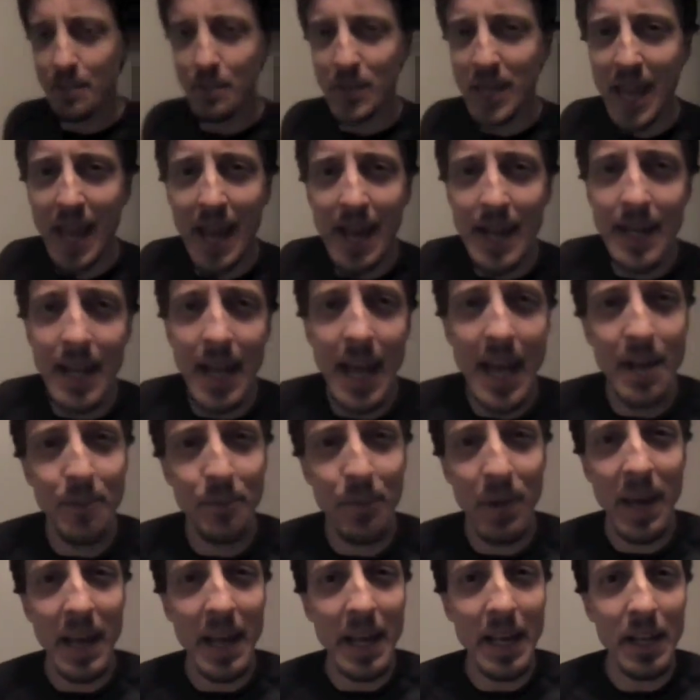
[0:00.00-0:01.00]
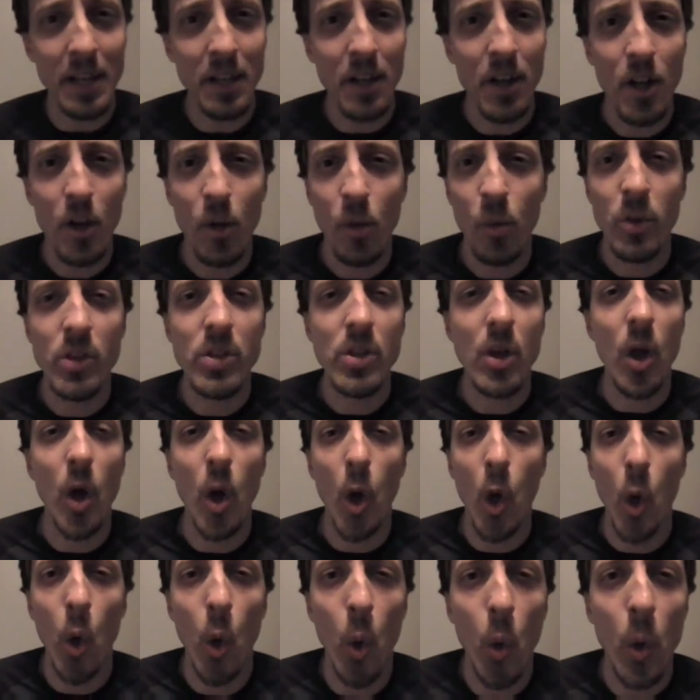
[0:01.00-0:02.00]
the McCain campaign was
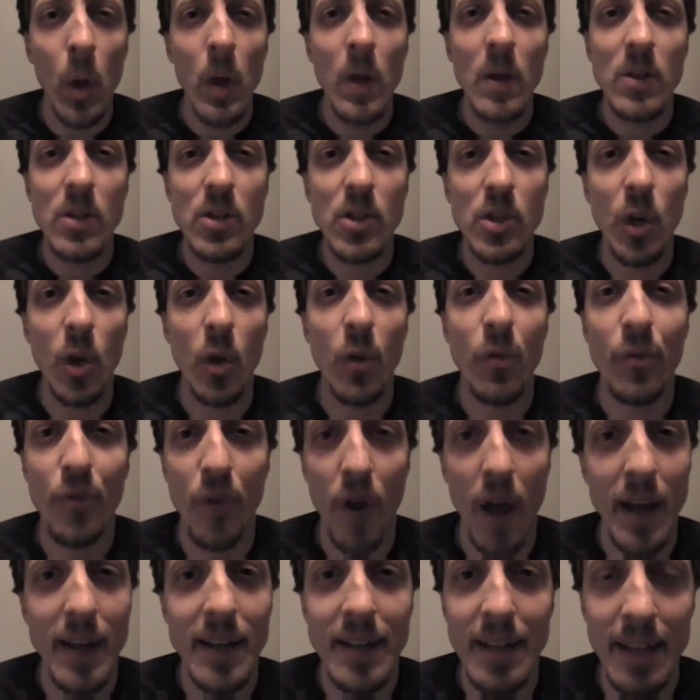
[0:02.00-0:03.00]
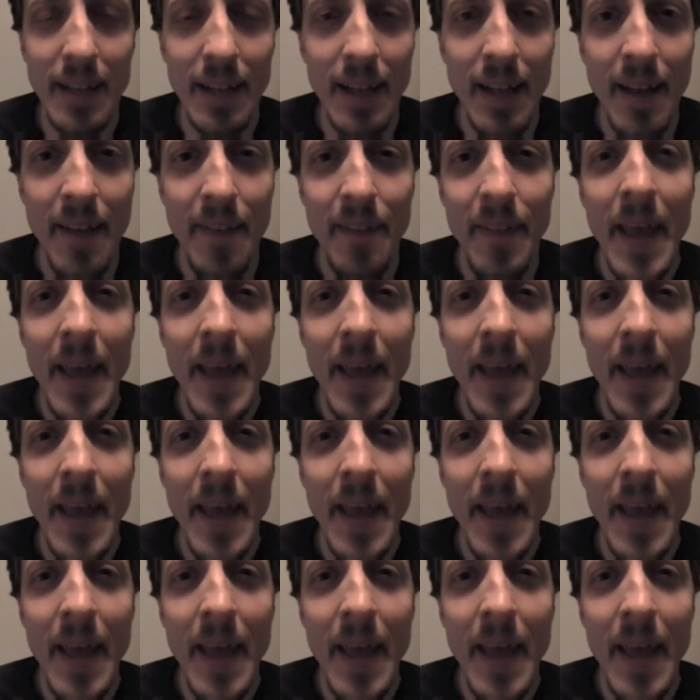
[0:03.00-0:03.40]
oh so frightening.